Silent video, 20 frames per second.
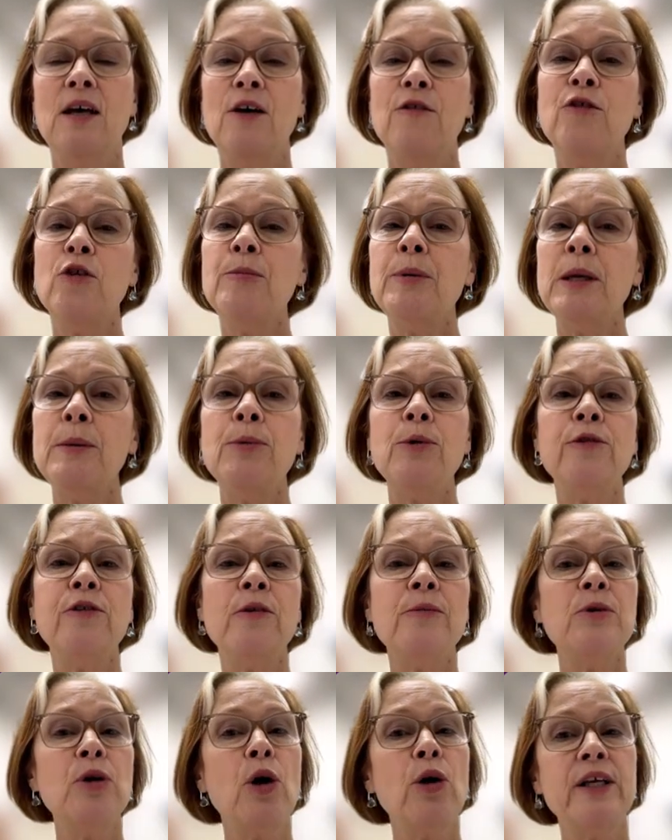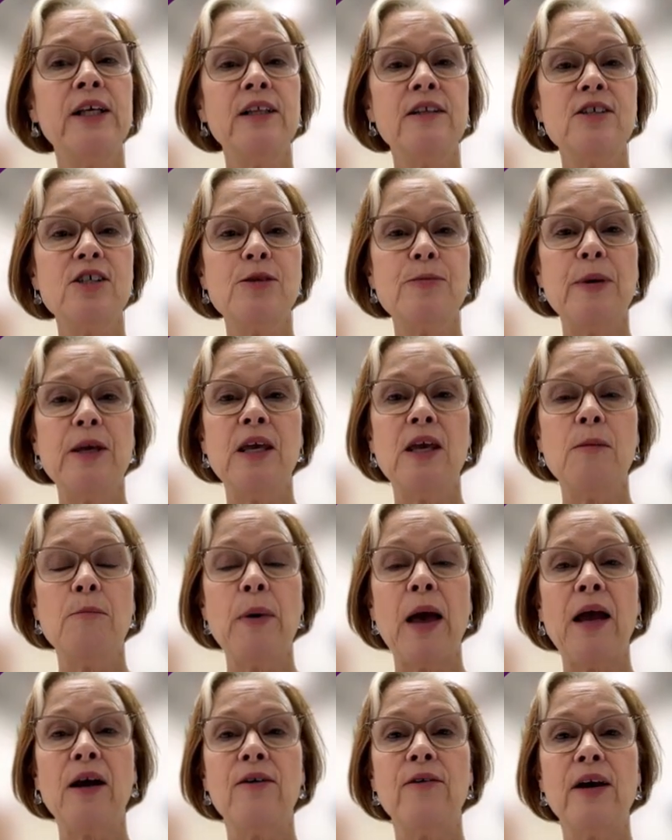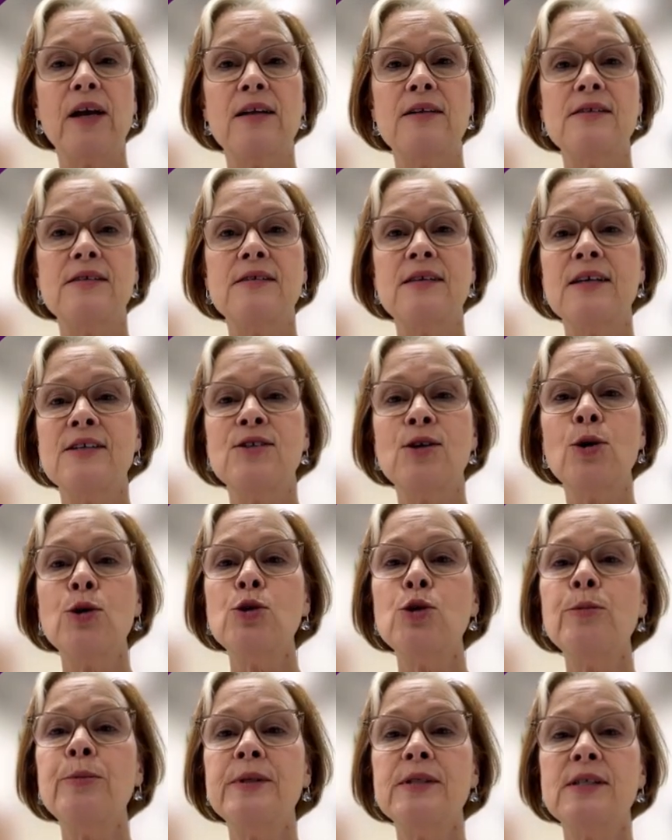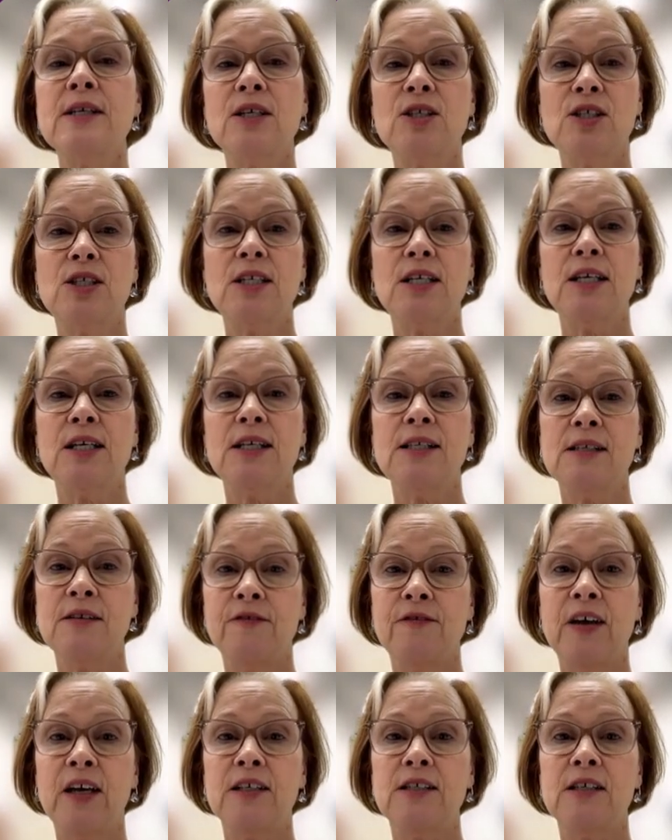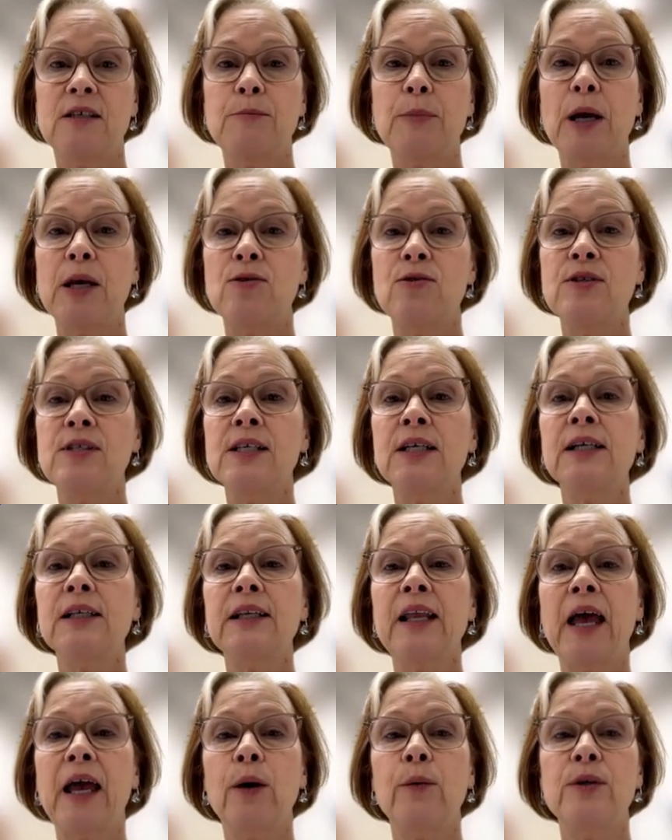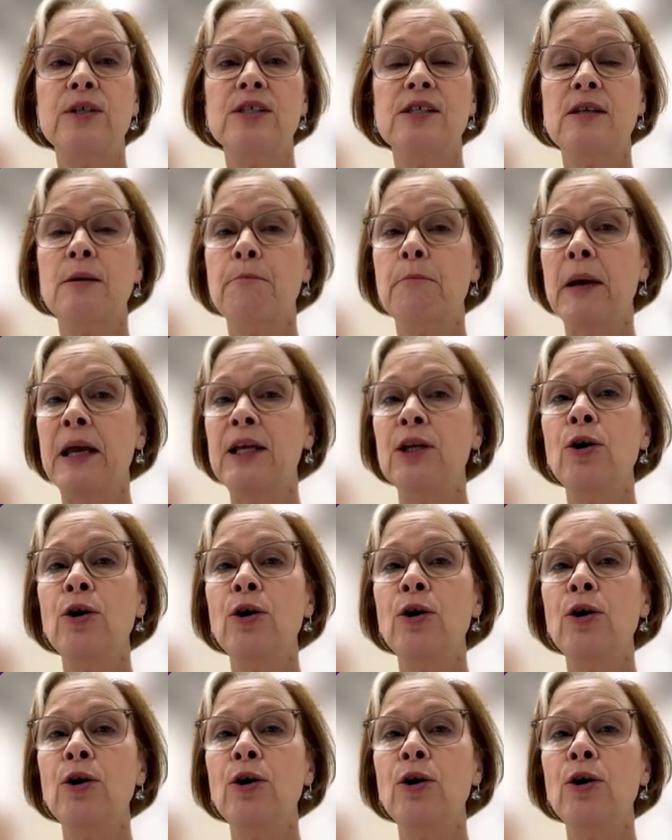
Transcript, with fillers: For people from non English speaking backgrounds, their social positioning is affected by using a language that may